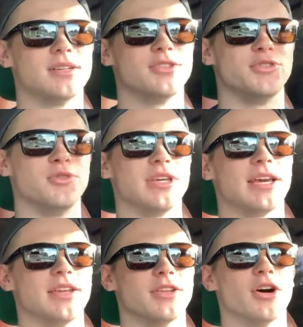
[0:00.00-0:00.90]
tuning
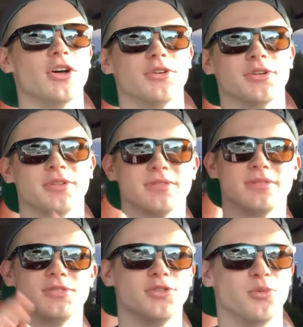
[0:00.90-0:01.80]
any of the other
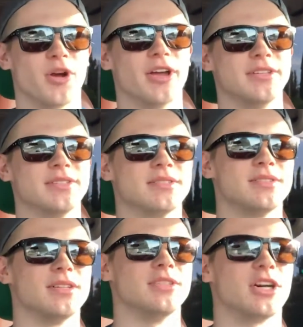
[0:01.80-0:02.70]
two brands,
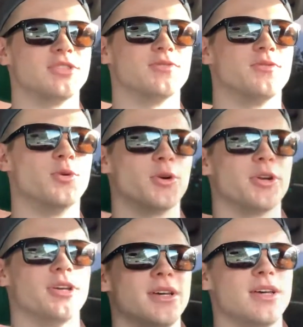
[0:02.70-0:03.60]
Dodge and
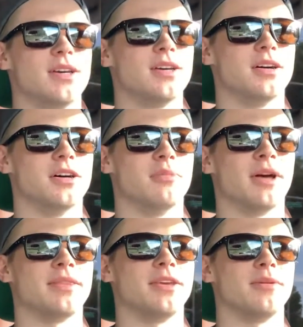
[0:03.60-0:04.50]
Ford.
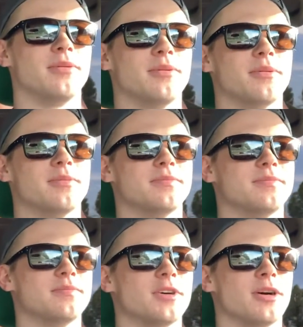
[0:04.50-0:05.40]
I think
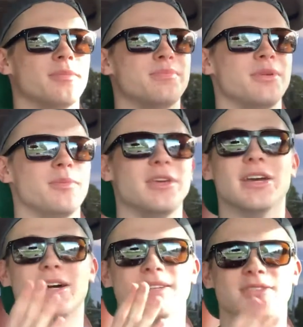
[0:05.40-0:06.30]

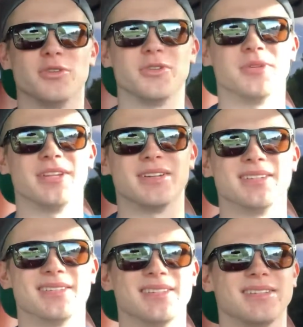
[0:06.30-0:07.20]
PPI is the only one that
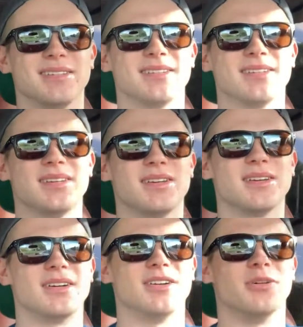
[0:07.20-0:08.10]
does it.
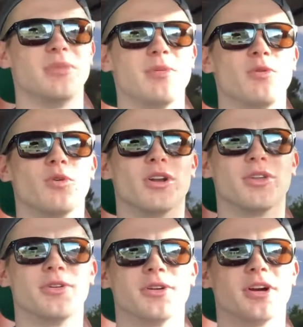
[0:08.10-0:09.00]
Maybe one
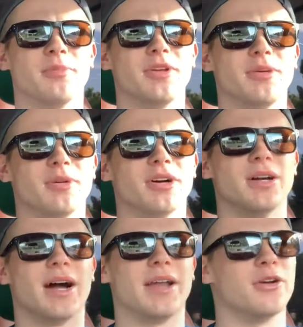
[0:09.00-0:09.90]
other company,
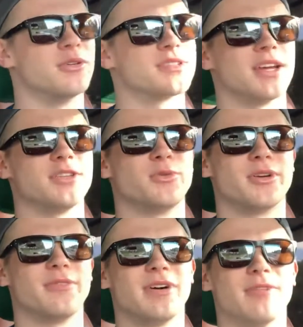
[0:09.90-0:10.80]
but I know it's like
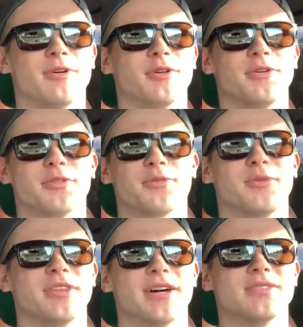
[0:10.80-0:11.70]
$2,500 or
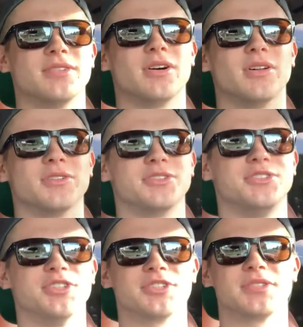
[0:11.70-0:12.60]
$3,000
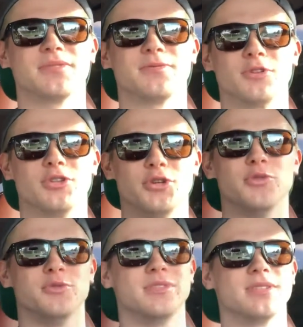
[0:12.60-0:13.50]
just for the
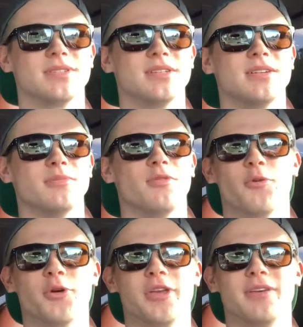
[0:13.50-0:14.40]
tunes
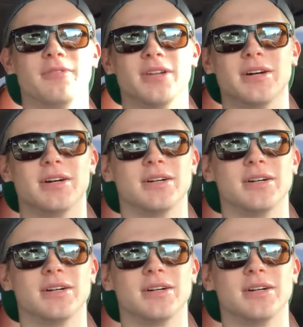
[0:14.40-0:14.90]
before even